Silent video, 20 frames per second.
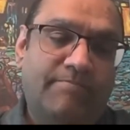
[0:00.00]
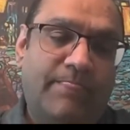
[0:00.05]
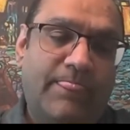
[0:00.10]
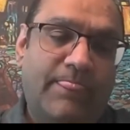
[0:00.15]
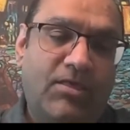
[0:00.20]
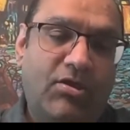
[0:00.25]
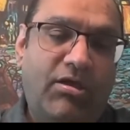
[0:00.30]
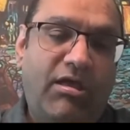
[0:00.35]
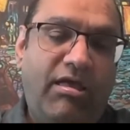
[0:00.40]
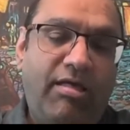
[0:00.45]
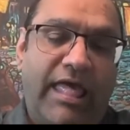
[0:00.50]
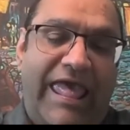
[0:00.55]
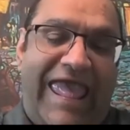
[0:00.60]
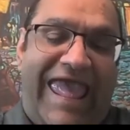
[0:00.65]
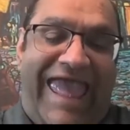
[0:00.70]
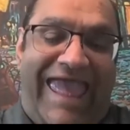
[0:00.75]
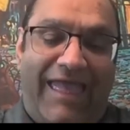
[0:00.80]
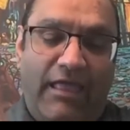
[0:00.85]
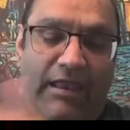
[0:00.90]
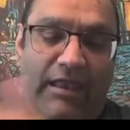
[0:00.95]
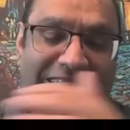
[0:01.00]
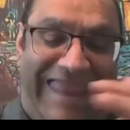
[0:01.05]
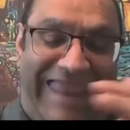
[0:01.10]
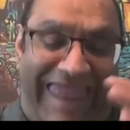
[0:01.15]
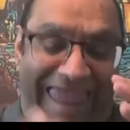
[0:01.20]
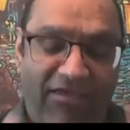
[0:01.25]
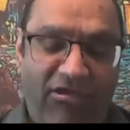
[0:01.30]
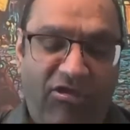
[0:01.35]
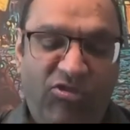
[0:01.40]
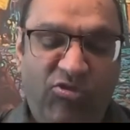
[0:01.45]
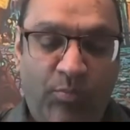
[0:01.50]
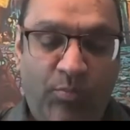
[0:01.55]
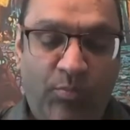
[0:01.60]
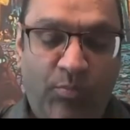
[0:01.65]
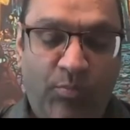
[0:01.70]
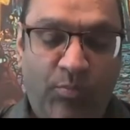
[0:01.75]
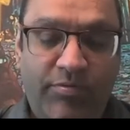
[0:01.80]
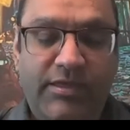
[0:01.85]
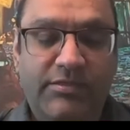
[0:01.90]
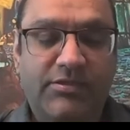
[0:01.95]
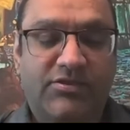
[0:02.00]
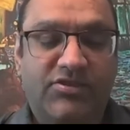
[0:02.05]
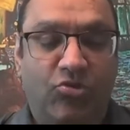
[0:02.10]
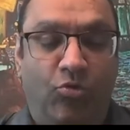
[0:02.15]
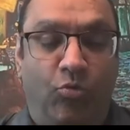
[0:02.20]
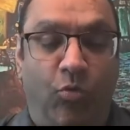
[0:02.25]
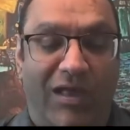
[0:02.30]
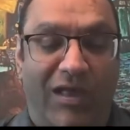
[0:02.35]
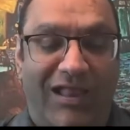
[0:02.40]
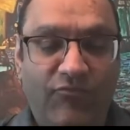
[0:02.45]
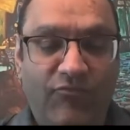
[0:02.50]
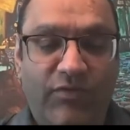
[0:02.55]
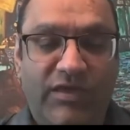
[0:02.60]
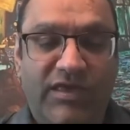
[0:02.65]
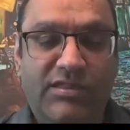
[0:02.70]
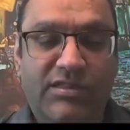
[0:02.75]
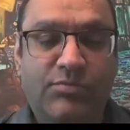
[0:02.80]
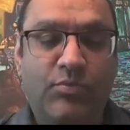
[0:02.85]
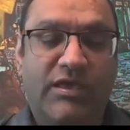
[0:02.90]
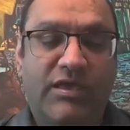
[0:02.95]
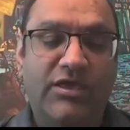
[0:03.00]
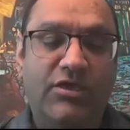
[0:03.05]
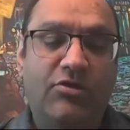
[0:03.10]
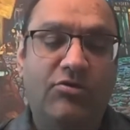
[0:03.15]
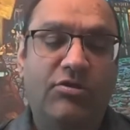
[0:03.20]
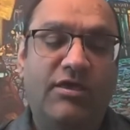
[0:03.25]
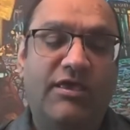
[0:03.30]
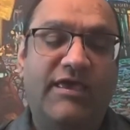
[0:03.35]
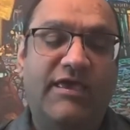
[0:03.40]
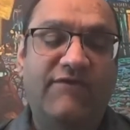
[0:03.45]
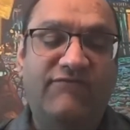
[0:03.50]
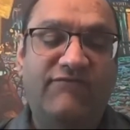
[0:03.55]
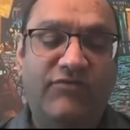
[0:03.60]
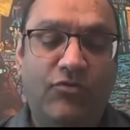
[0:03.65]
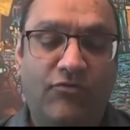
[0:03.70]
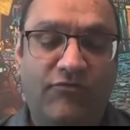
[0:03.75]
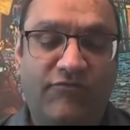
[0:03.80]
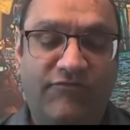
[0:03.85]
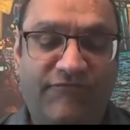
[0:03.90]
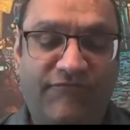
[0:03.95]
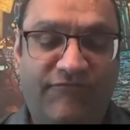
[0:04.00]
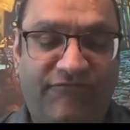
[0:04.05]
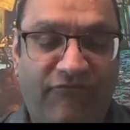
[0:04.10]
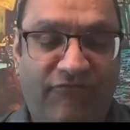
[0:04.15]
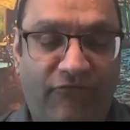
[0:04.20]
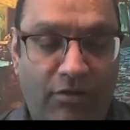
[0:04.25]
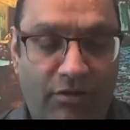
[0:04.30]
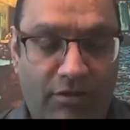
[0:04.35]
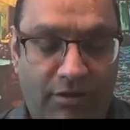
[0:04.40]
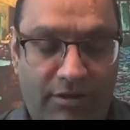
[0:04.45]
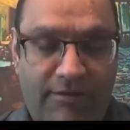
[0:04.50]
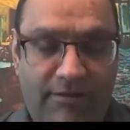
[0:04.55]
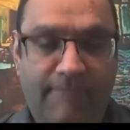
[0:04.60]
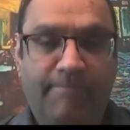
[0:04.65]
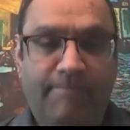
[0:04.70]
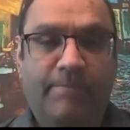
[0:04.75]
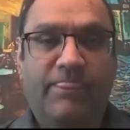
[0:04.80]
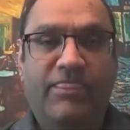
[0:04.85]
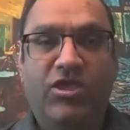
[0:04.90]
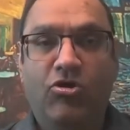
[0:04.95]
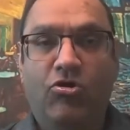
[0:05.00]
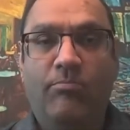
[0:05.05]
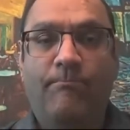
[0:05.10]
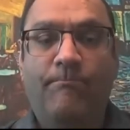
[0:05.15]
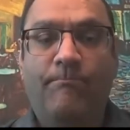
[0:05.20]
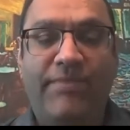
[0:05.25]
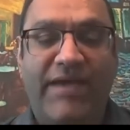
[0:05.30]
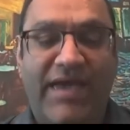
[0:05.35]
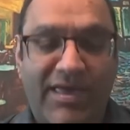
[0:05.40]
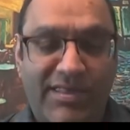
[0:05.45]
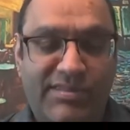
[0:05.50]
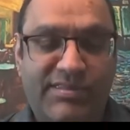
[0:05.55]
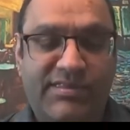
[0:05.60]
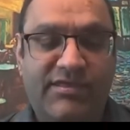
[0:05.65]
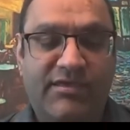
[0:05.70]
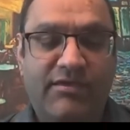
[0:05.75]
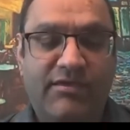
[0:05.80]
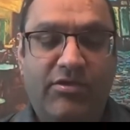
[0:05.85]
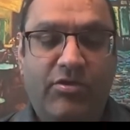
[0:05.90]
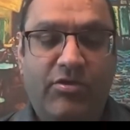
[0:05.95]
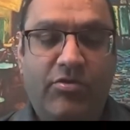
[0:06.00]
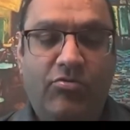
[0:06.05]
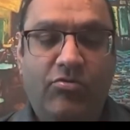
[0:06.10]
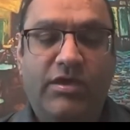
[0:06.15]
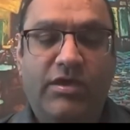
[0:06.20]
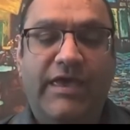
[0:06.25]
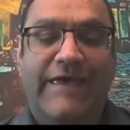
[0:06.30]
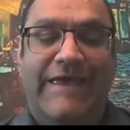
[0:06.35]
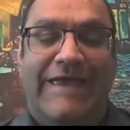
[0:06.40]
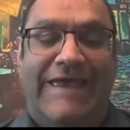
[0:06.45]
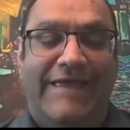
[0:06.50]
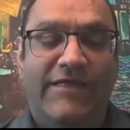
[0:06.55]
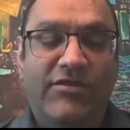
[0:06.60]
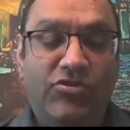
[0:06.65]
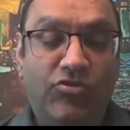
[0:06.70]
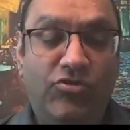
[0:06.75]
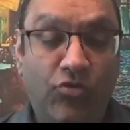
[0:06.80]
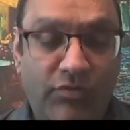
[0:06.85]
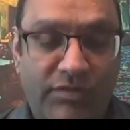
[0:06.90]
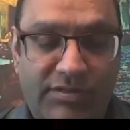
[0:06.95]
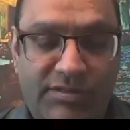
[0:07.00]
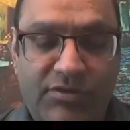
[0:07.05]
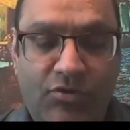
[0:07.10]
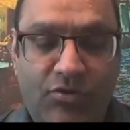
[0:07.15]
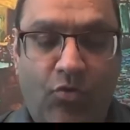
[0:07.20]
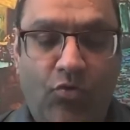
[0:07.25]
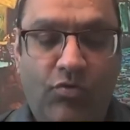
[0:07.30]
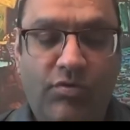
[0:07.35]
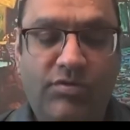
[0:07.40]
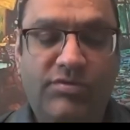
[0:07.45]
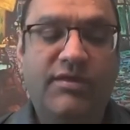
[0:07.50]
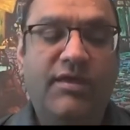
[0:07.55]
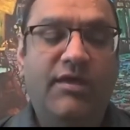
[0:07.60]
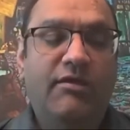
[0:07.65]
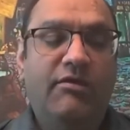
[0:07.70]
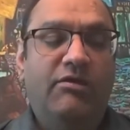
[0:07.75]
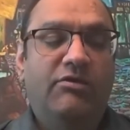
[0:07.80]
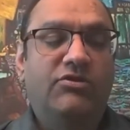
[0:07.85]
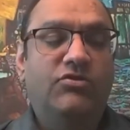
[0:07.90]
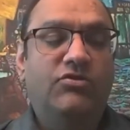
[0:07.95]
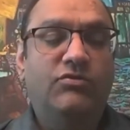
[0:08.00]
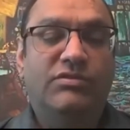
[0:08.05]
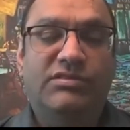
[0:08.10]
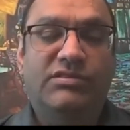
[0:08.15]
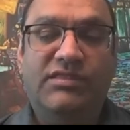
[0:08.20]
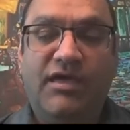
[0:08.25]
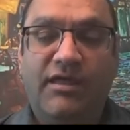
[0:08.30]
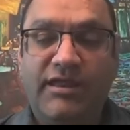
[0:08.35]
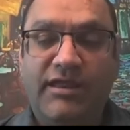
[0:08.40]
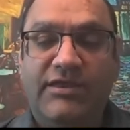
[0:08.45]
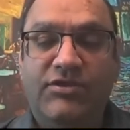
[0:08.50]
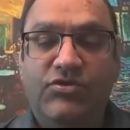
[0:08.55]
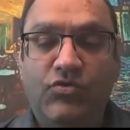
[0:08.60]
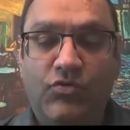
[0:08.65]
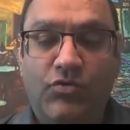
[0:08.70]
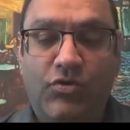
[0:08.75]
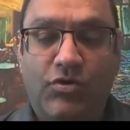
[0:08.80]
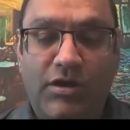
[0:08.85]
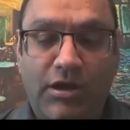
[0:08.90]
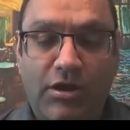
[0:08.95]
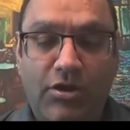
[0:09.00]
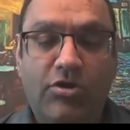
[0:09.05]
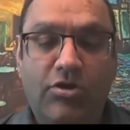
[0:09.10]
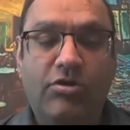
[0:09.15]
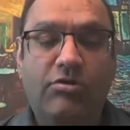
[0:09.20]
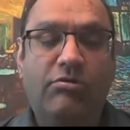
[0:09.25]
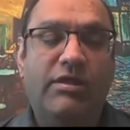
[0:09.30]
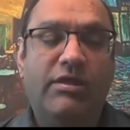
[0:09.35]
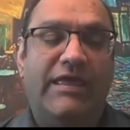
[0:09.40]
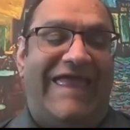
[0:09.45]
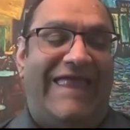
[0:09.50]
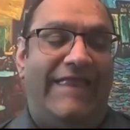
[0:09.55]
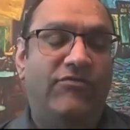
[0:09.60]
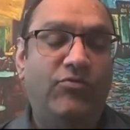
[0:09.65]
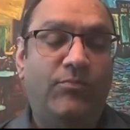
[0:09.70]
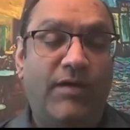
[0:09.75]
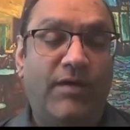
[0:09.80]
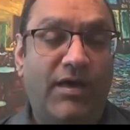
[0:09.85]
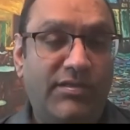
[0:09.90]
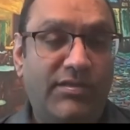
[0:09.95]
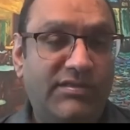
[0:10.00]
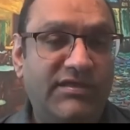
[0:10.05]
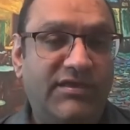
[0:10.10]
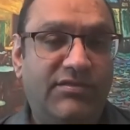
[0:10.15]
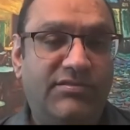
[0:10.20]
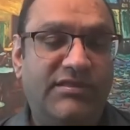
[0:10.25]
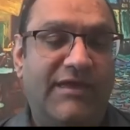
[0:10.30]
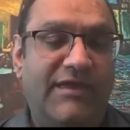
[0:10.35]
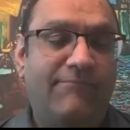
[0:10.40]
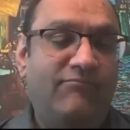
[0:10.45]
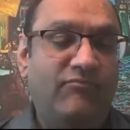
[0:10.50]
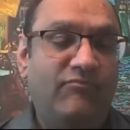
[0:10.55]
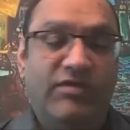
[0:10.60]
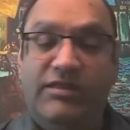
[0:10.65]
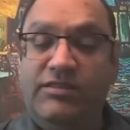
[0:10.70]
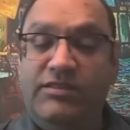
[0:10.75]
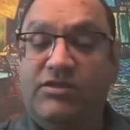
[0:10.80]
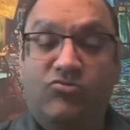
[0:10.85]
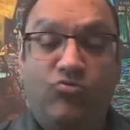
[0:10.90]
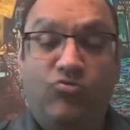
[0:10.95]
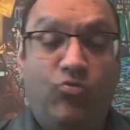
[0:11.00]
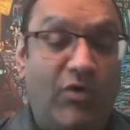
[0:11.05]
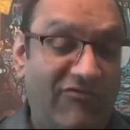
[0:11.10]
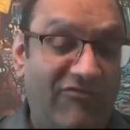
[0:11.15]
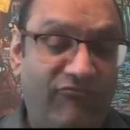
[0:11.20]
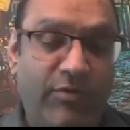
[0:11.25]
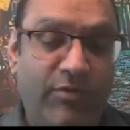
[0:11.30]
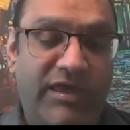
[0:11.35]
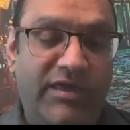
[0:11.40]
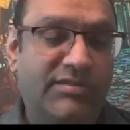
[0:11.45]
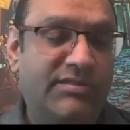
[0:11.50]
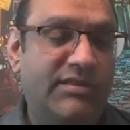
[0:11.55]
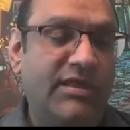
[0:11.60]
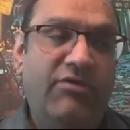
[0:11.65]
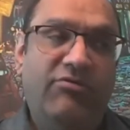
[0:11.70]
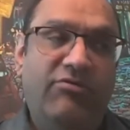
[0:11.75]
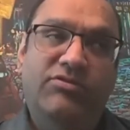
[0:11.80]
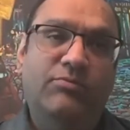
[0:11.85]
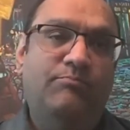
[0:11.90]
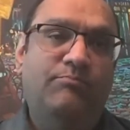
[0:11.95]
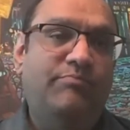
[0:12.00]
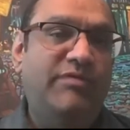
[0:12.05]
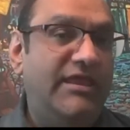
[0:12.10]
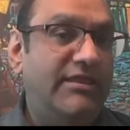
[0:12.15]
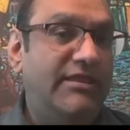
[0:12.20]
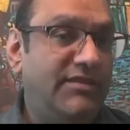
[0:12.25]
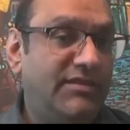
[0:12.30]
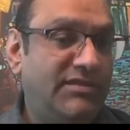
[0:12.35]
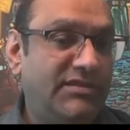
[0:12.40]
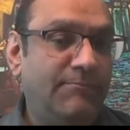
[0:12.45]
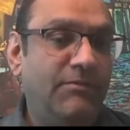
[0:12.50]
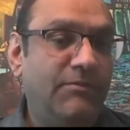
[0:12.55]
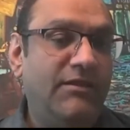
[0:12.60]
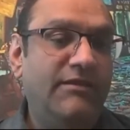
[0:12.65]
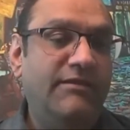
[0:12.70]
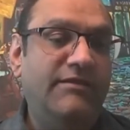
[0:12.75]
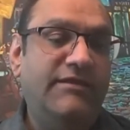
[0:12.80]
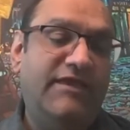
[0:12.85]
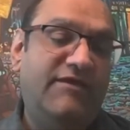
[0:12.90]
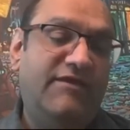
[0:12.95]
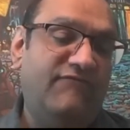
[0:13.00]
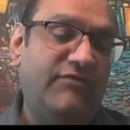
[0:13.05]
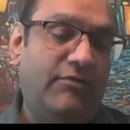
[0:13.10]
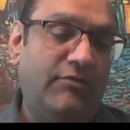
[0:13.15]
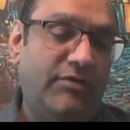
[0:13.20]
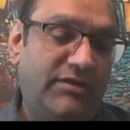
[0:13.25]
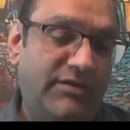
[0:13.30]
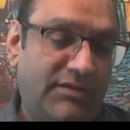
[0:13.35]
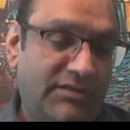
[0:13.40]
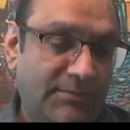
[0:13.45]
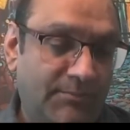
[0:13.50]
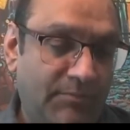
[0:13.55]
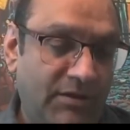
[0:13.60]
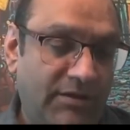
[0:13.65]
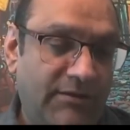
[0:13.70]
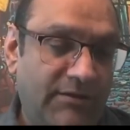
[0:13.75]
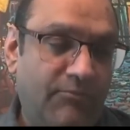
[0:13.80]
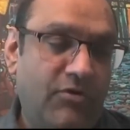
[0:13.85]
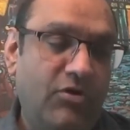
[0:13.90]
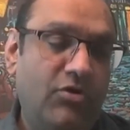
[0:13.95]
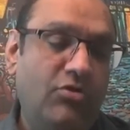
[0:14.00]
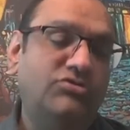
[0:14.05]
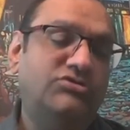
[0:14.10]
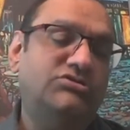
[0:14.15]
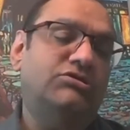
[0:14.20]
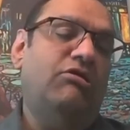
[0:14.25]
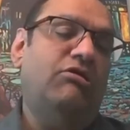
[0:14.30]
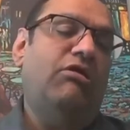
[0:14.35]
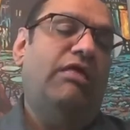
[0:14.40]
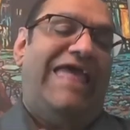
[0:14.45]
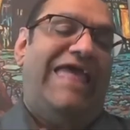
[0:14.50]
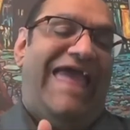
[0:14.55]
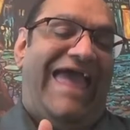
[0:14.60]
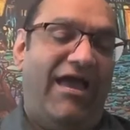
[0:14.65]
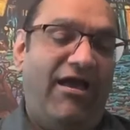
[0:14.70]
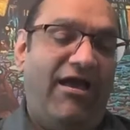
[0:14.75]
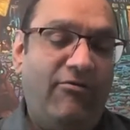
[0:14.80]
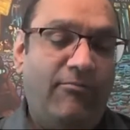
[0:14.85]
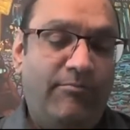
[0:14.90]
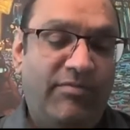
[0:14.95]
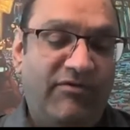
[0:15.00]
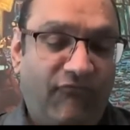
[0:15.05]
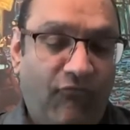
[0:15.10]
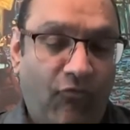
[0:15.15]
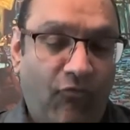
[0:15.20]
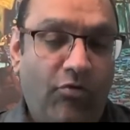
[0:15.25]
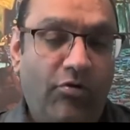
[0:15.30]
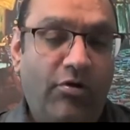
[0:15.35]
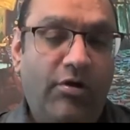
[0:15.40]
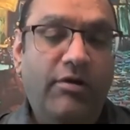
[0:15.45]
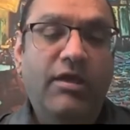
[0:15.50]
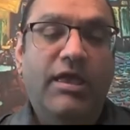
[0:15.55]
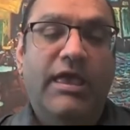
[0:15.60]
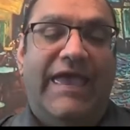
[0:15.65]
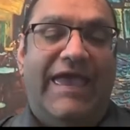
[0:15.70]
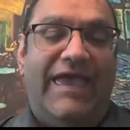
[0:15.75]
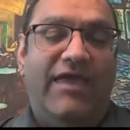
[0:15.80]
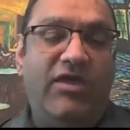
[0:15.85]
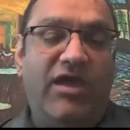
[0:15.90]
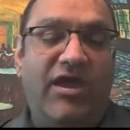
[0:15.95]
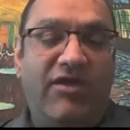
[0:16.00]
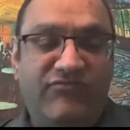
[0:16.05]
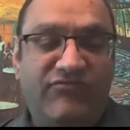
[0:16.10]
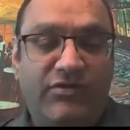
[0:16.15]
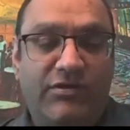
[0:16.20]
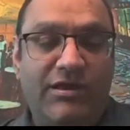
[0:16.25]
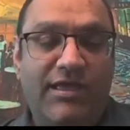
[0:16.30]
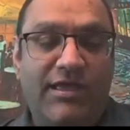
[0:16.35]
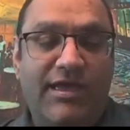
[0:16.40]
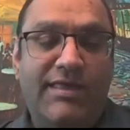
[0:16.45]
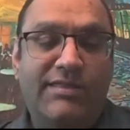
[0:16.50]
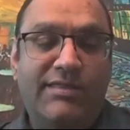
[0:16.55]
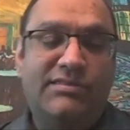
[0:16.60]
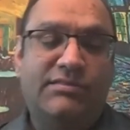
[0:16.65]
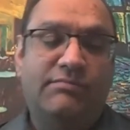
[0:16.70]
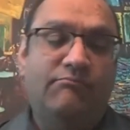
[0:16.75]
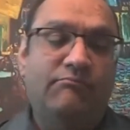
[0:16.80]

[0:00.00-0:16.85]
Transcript: Okay, take it to be the 12 weeks where you're going to give your full, your best, okay, to this course, to study, to learn, and to pass the exam in the 12 weeks. So be disciplined, take a very disciplined approach before and after class.